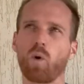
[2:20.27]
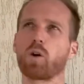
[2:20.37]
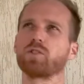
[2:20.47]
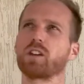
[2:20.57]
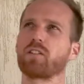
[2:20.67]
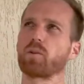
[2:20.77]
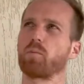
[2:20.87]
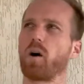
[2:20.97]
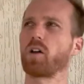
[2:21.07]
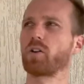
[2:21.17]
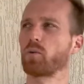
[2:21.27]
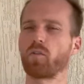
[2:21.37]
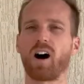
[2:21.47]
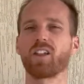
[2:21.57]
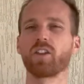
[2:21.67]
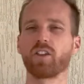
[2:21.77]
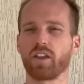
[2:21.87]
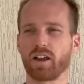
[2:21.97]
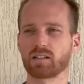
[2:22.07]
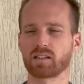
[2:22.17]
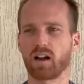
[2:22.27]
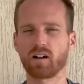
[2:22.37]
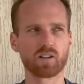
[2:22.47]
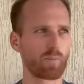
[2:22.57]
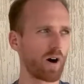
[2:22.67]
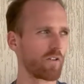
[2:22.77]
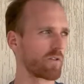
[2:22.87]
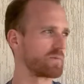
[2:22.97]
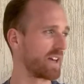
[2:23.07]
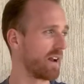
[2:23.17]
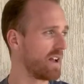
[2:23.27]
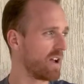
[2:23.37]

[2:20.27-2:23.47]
Why would you ever bother with other things apart from data?